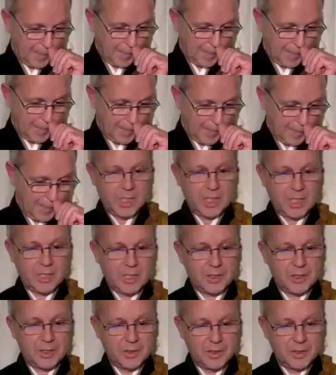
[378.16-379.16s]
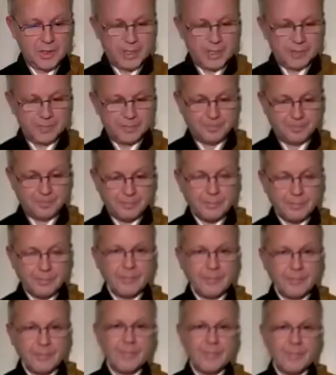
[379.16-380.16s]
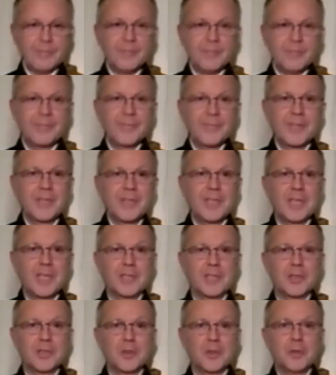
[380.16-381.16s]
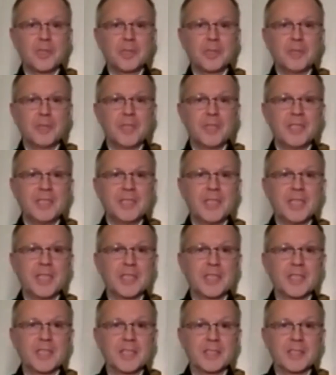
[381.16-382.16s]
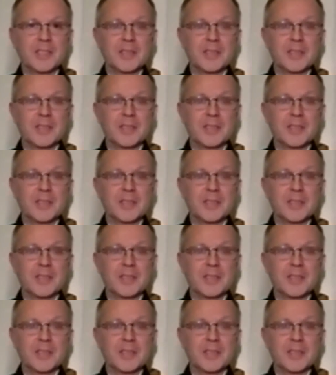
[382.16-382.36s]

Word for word: But actually, it has always been in Iceland.